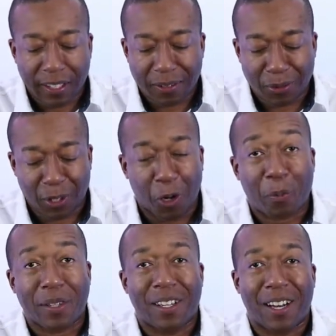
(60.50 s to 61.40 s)
so we
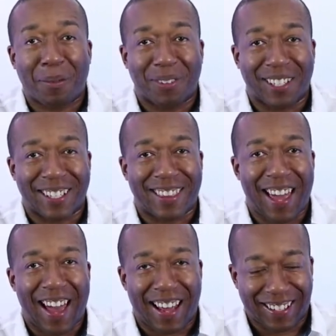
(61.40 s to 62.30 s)
open it up. Look at
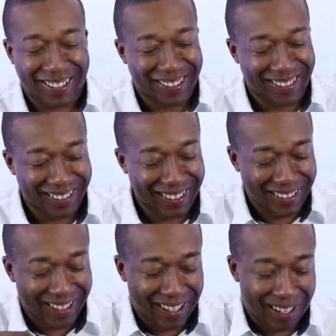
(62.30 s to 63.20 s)
that.
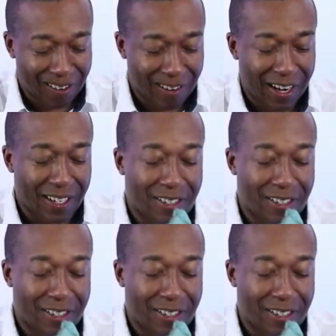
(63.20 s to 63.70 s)
Alright,